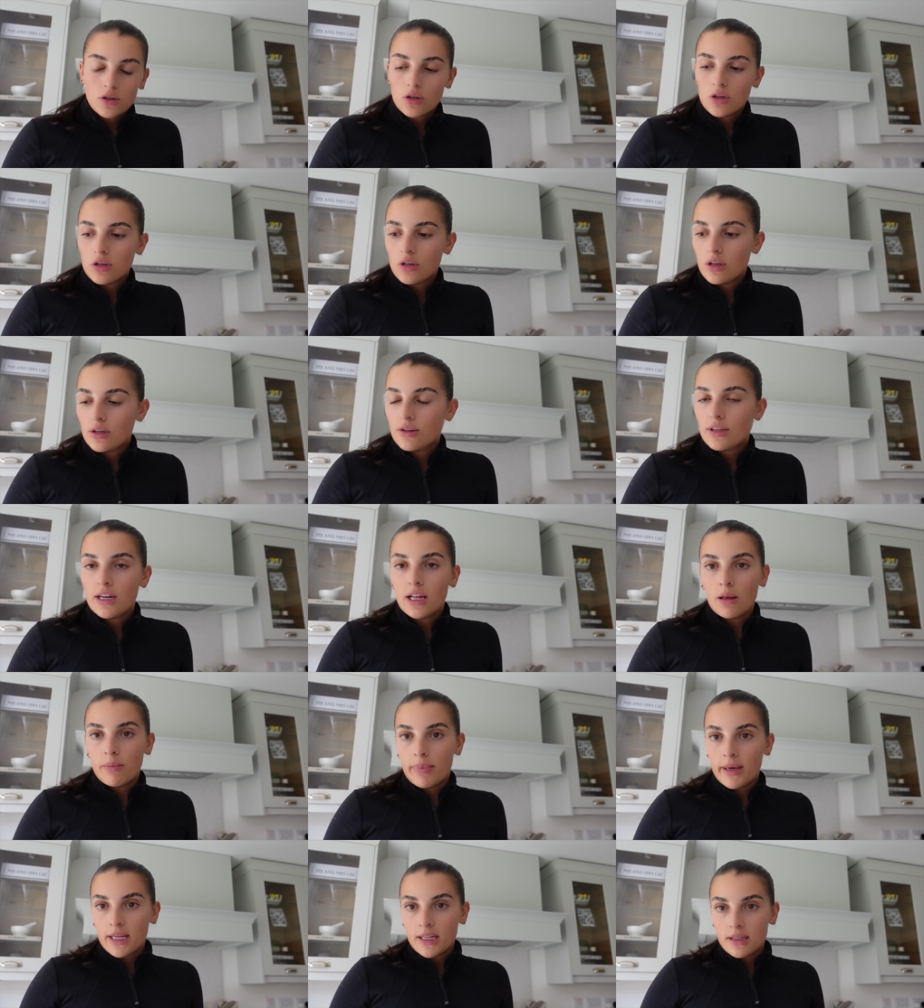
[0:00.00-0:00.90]
done the
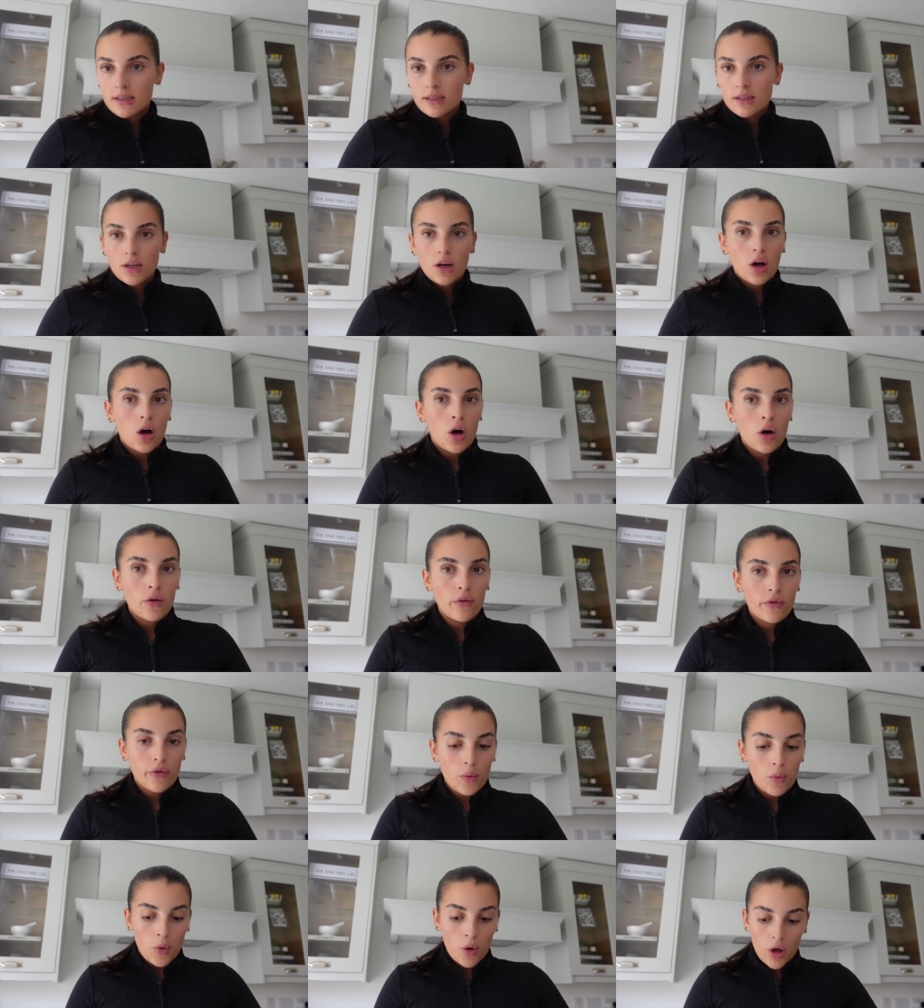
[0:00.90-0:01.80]
little bits
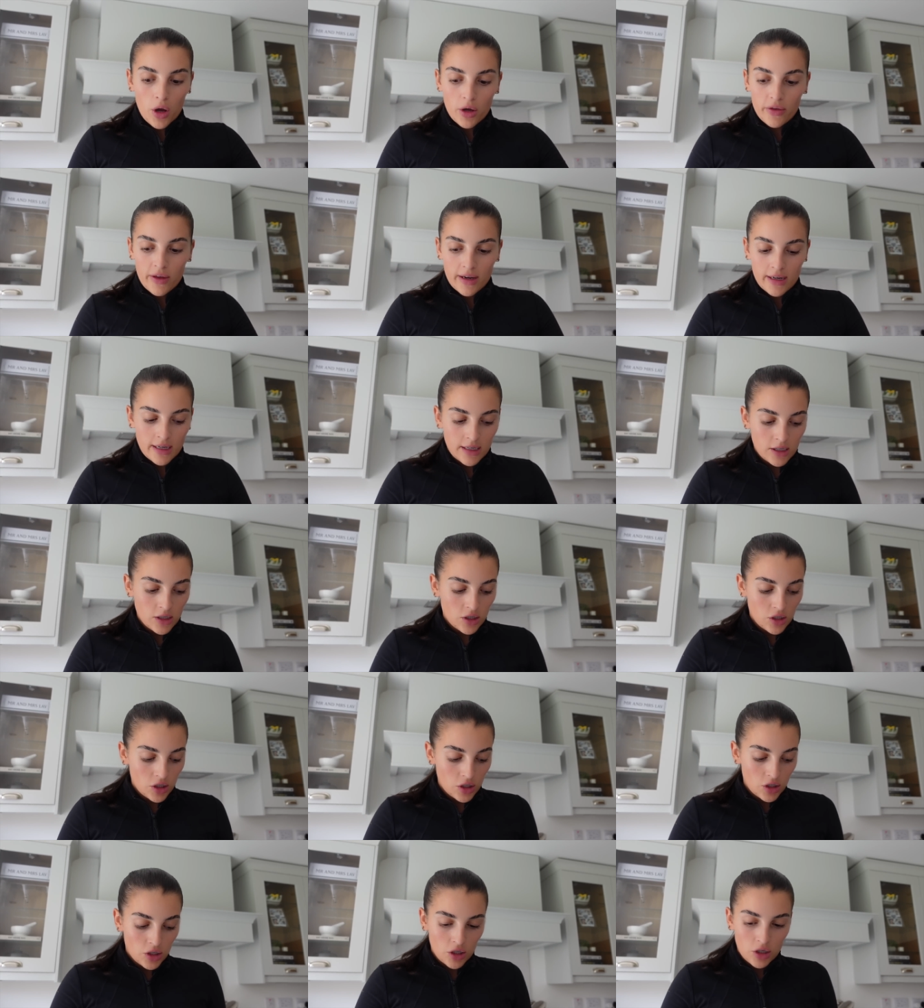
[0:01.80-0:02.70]
of work that I needed
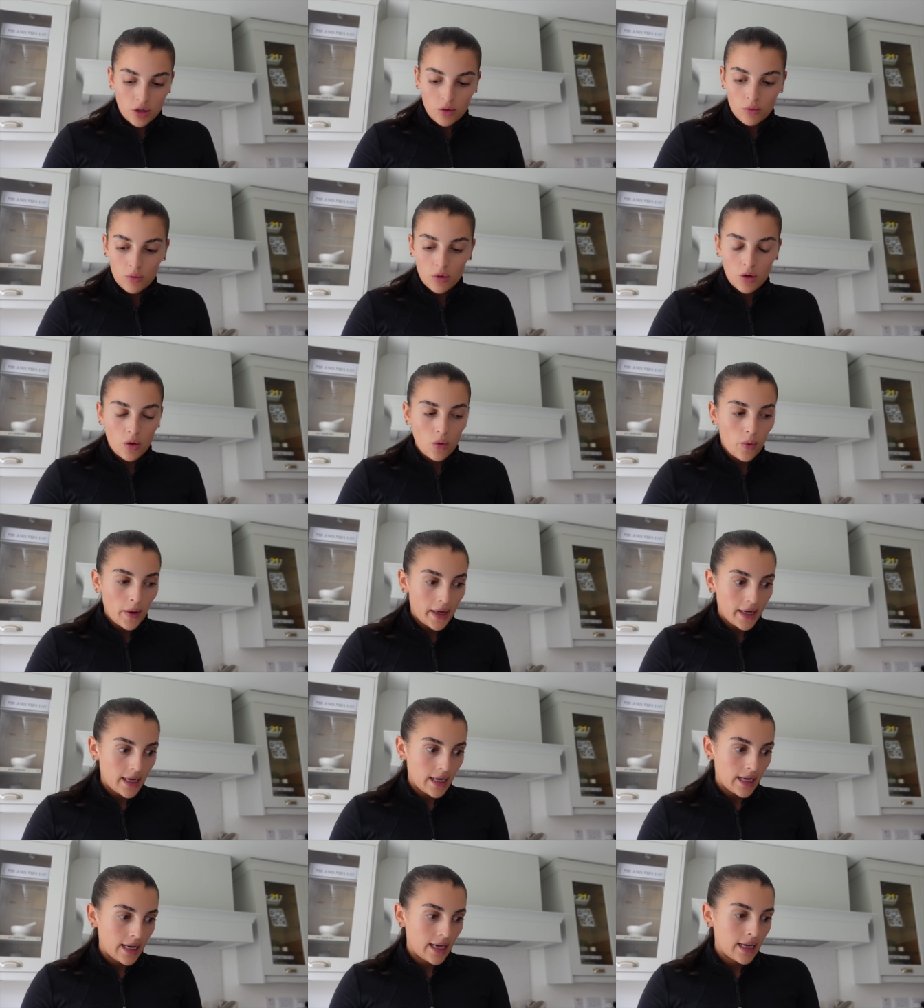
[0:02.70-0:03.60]
to do
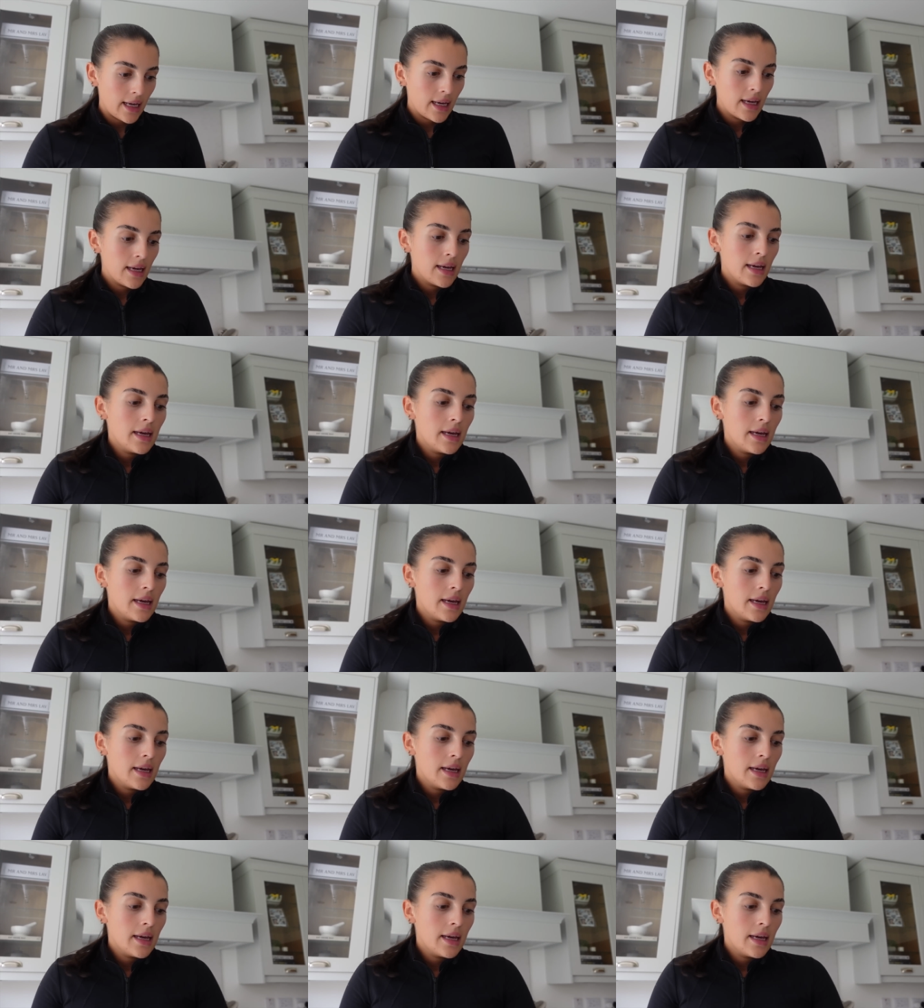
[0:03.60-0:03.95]
quickly.